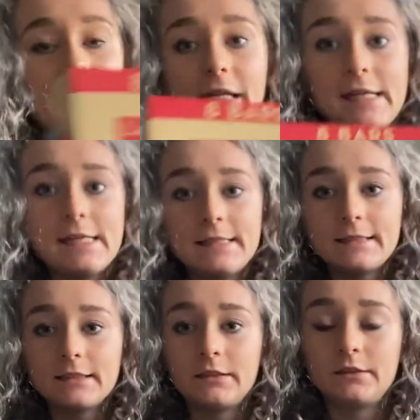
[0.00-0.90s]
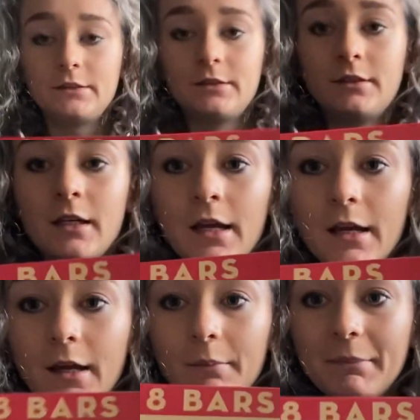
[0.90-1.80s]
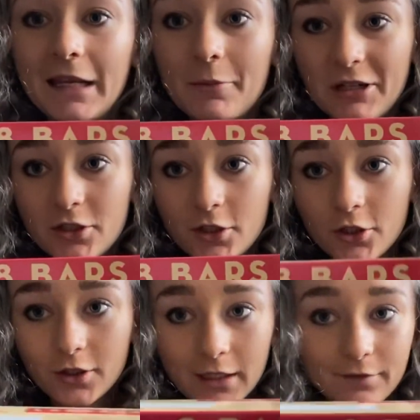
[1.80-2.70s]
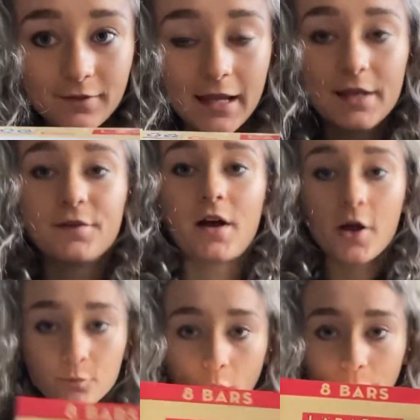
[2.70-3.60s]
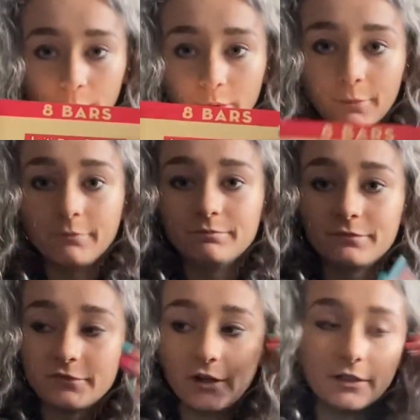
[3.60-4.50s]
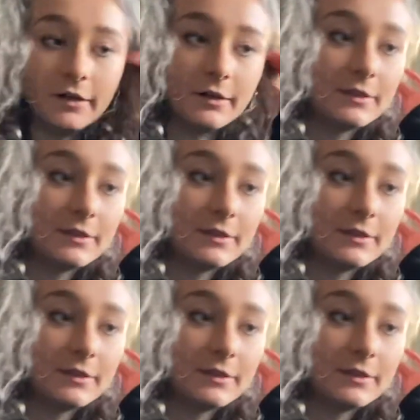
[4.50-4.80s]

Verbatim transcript: these peanut butter cookie flavour. Mm, very nice,